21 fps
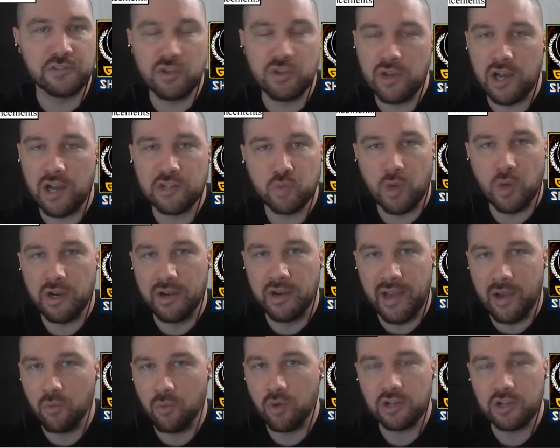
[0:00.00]
You guys want to
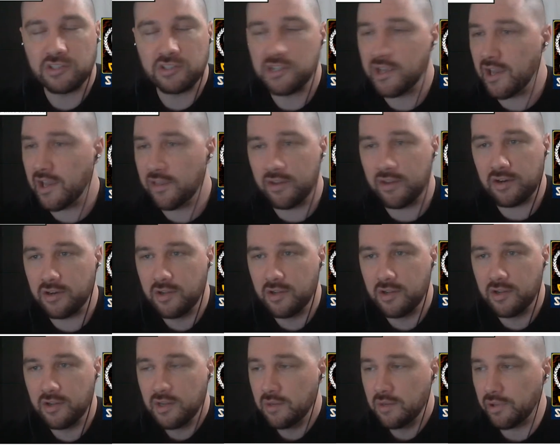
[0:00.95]
network together?
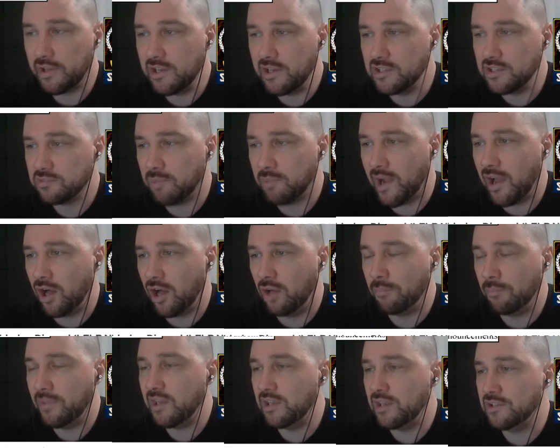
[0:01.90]
Please, by all
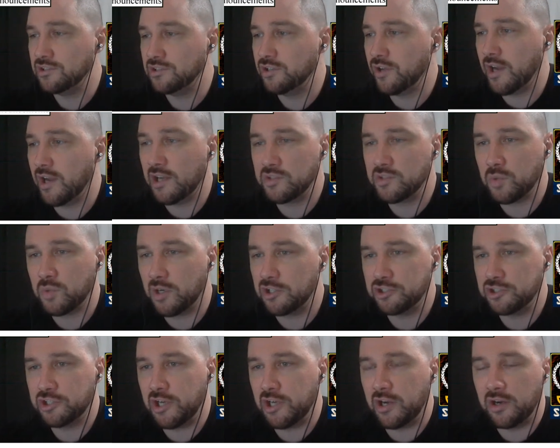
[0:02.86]
means. You guys want to
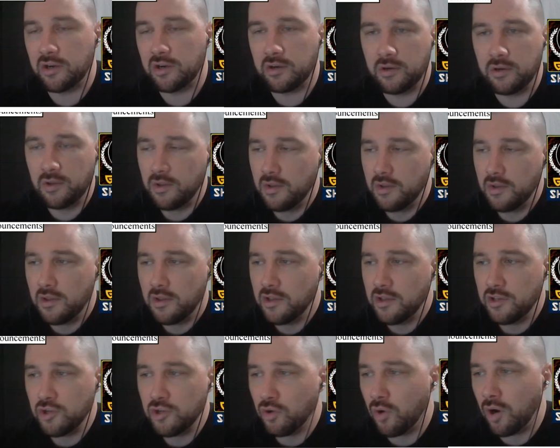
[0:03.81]
share
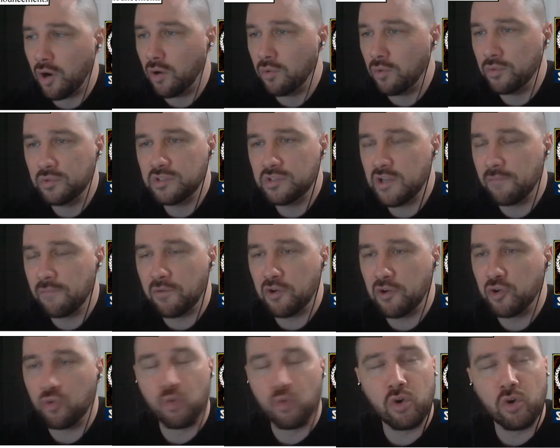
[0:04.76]
your own
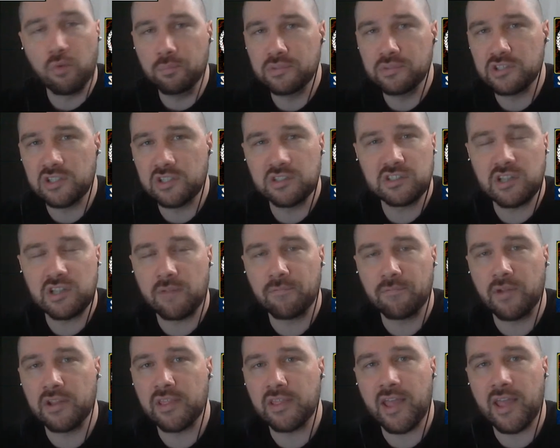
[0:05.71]
different groups and stuff
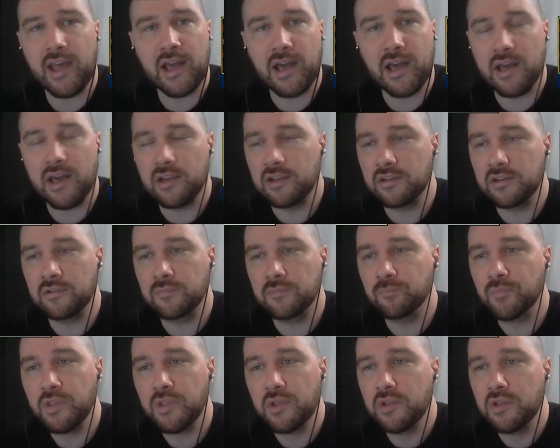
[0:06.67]
like that, and
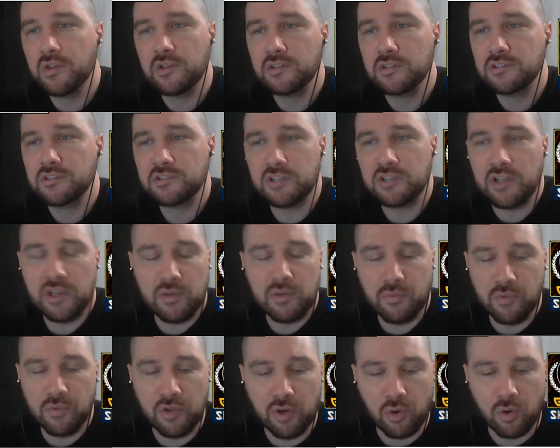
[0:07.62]
see,
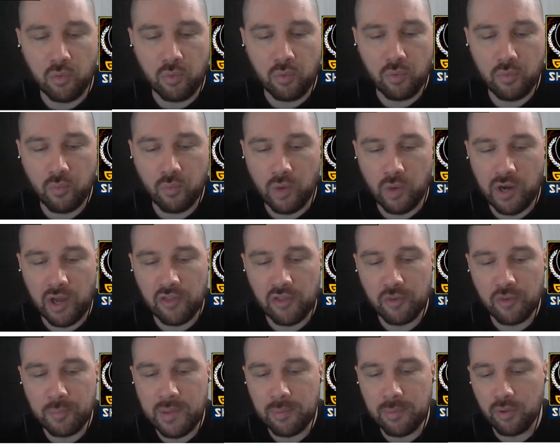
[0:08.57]
what other
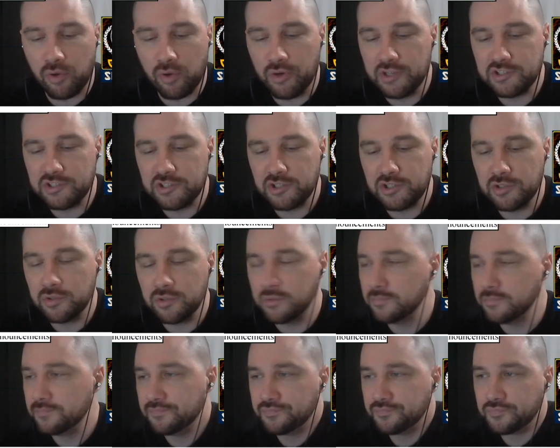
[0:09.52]
people are into,
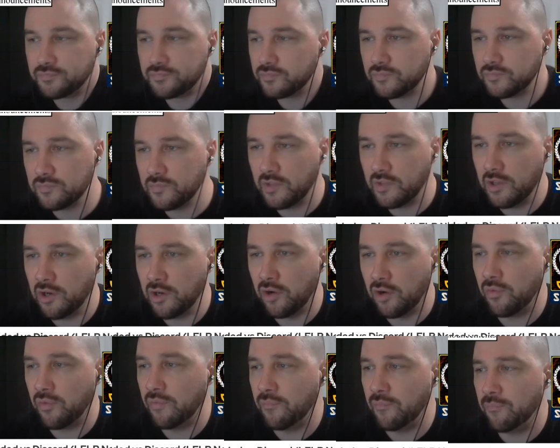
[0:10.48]

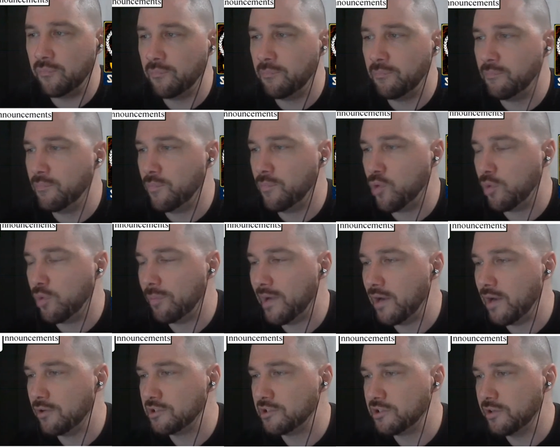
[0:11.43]
more
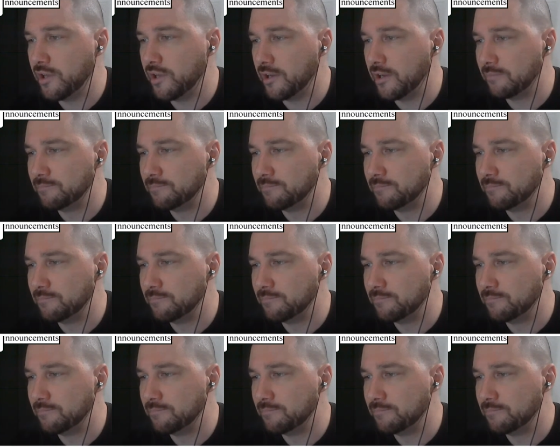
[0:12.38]
power to you.